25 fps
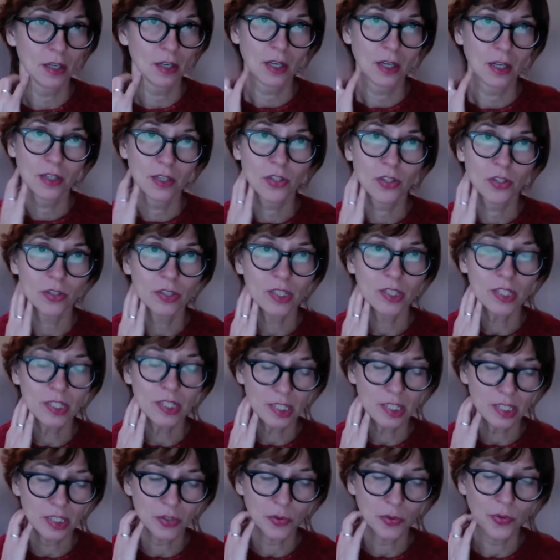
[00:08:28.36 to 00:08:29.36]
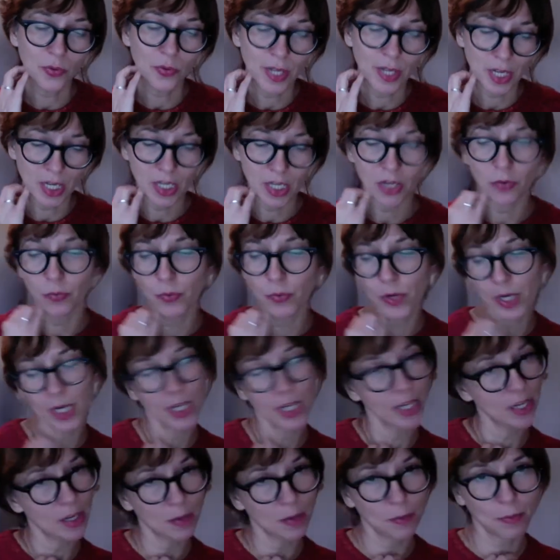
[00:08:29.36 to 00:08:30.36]
So this is really,
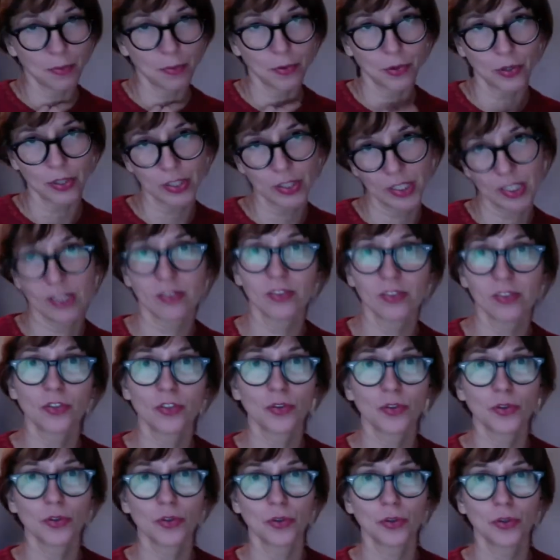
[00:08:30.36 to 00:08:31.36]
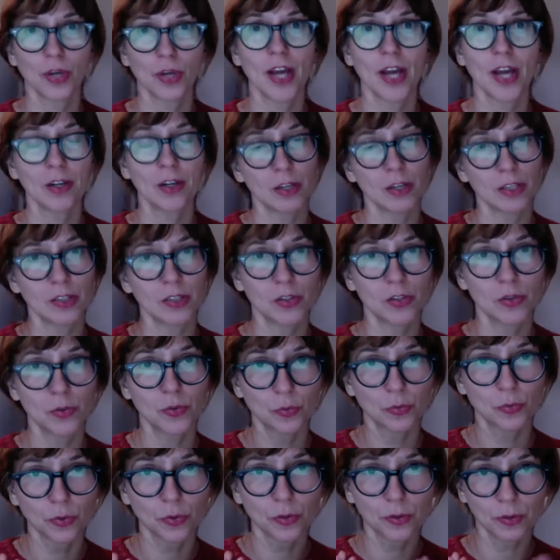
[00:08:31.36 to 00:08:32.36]
really important and it's
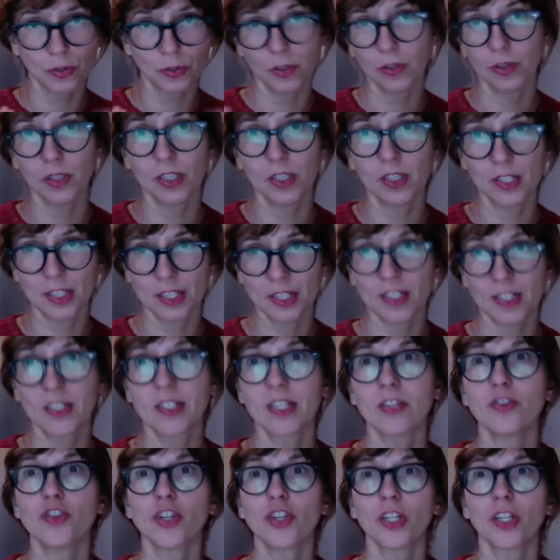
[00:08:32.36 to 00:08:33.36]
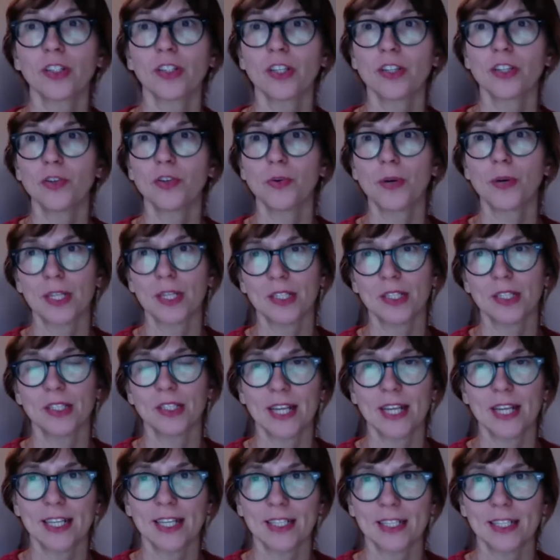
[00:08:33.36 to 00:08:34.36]
essential that you
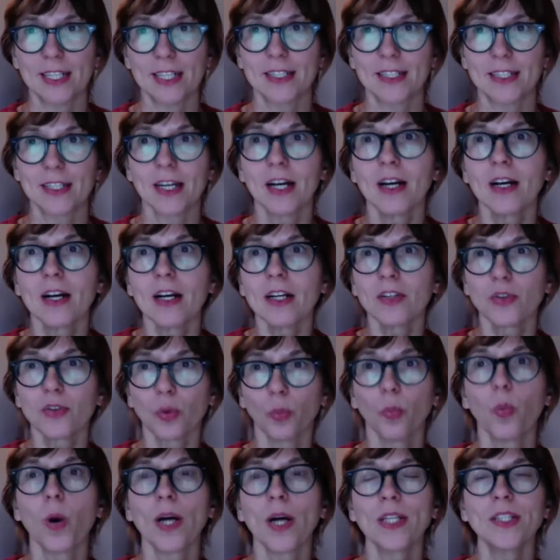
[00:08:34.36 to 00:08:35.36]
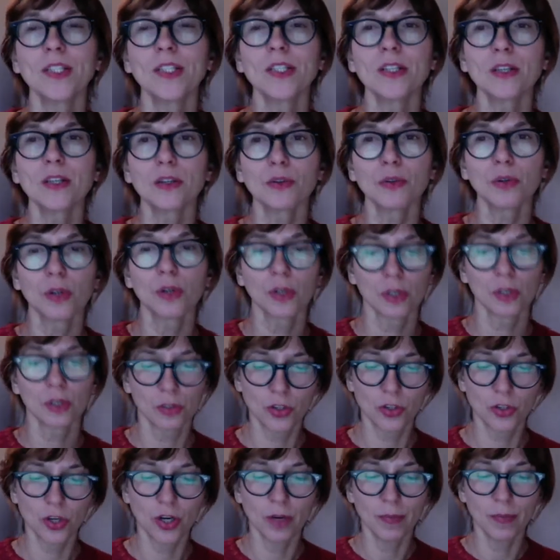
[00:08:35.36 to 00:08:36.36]
understand this. So once you
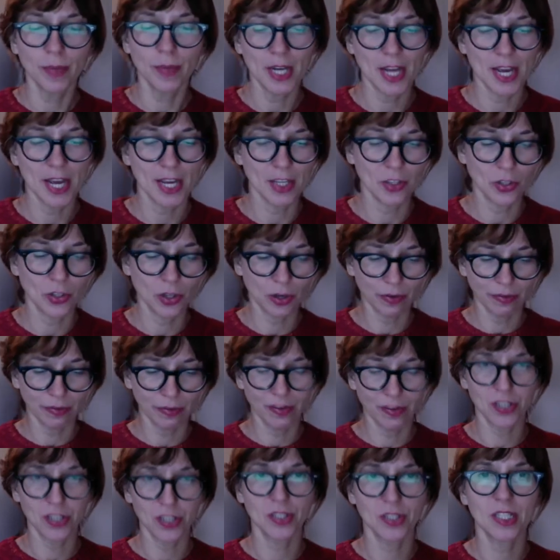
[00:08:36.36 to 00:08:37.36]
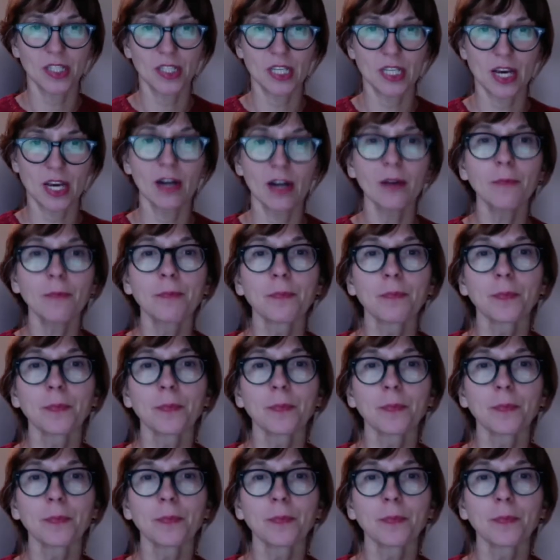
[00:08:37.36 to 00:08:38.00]
terminate your first year,